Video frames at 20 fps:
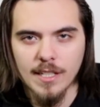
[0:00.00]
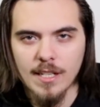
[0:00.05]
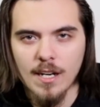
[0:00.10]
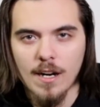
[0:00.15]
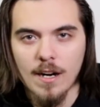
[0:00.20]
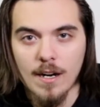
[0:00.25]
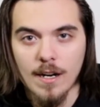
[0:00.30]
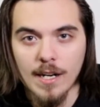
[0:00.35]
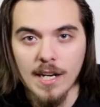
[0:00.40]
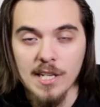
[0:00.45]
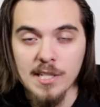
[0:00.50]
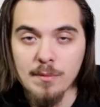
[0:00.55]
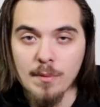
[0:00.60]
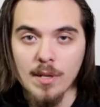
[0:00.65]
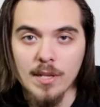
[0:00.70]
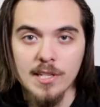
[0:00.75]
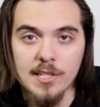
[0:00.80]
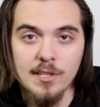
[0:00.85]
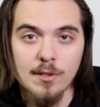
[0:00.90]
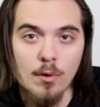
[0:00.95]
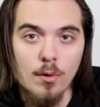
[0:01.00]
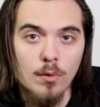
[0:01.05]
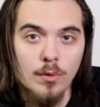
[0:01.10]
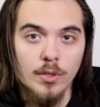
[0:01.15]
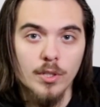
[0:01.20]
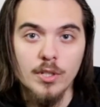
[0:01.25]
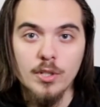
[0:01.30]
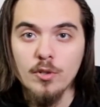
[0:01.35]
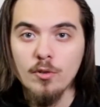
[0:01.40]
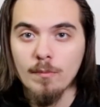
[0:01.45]
Kong, as well as
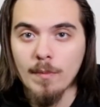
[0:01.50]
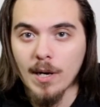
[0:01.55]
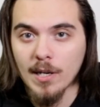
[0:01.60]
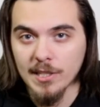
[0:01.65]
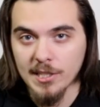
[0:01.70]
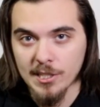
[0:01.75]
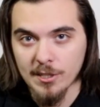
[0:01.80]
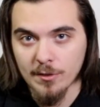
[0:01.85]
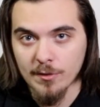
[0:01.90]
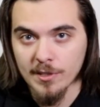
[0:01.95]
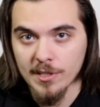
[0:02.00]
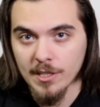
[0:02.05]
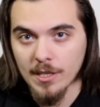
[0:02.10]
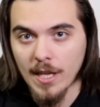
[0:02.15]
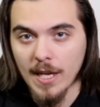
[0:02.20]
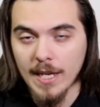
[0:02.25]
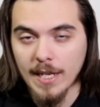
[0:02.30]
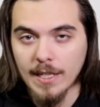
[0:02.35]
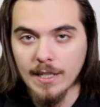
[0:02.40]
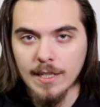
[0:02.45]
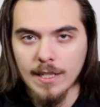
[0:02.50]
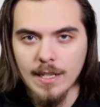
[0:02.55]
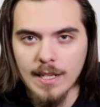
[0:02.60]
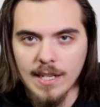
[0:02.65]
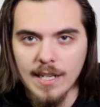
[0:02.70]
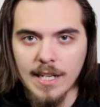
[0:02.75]
old and new monsters alike